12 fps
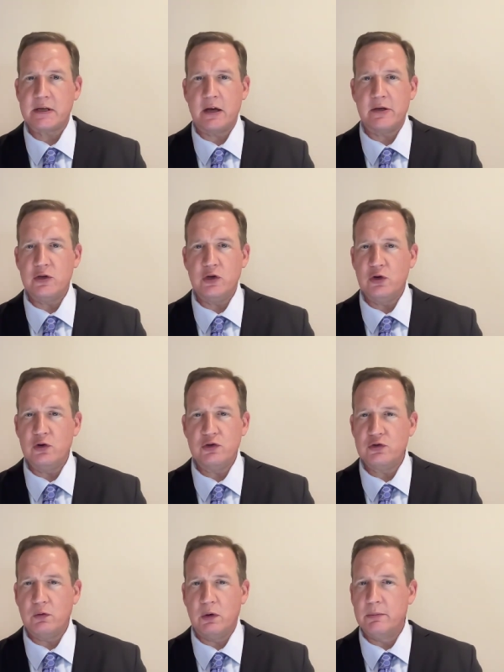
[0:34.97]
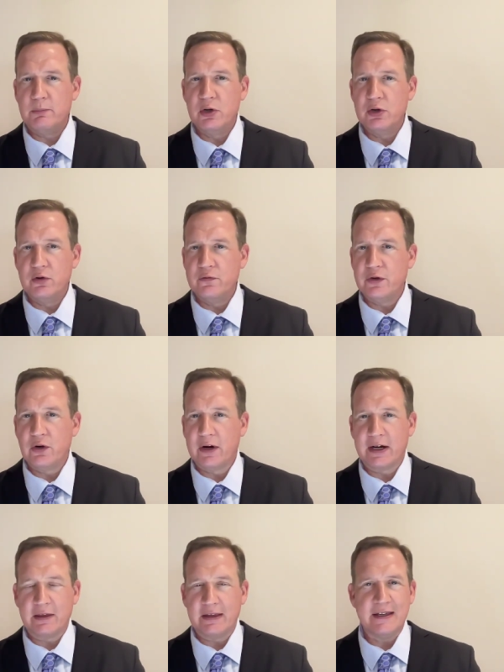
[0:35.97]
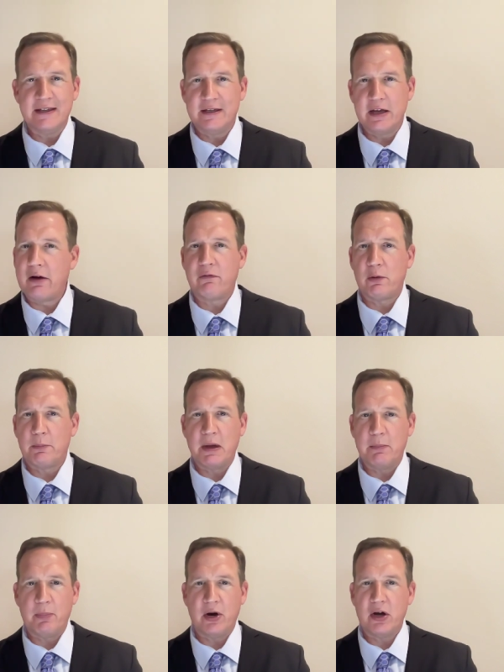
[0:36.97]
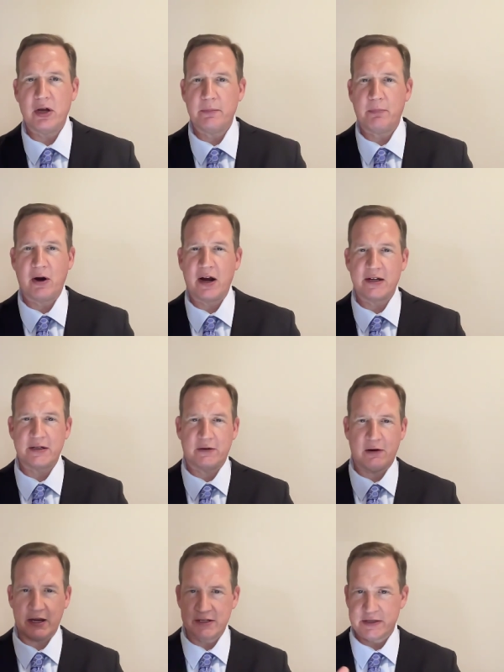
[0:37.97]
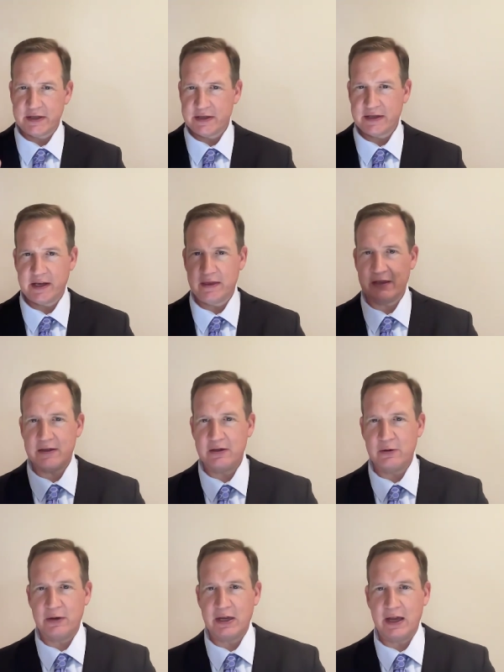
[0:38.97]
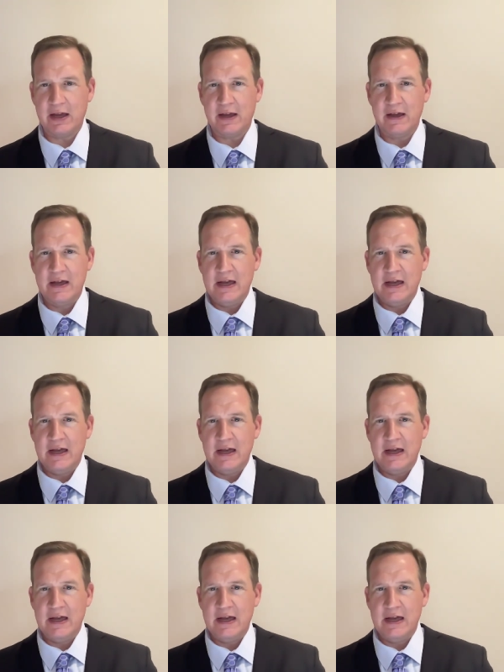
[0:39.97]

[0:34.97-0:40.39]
unusual move during the government bond crisis in the UK